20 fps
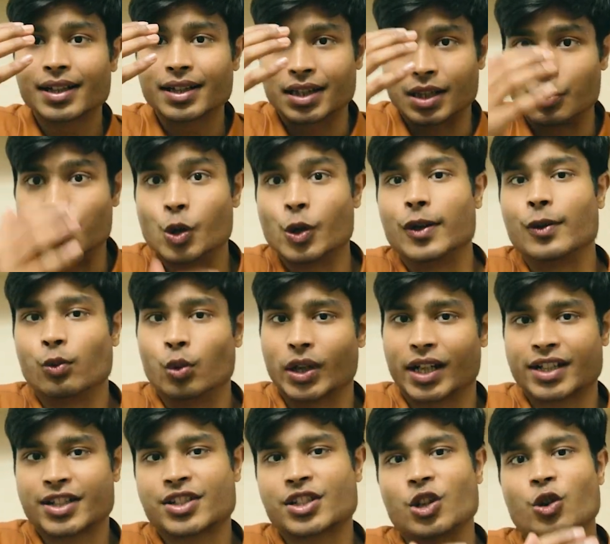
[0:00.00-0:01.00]
the movie
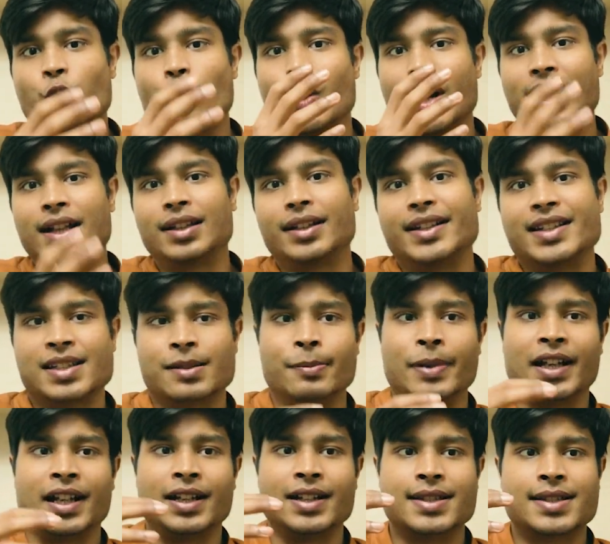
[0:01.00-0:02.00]
works so well is
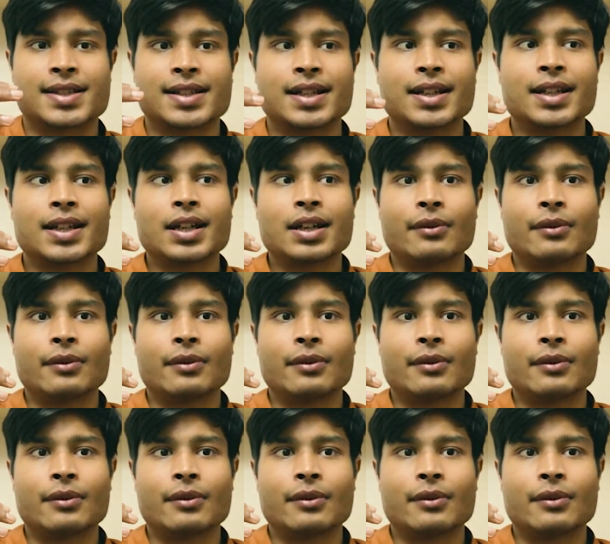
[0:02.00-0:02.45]
because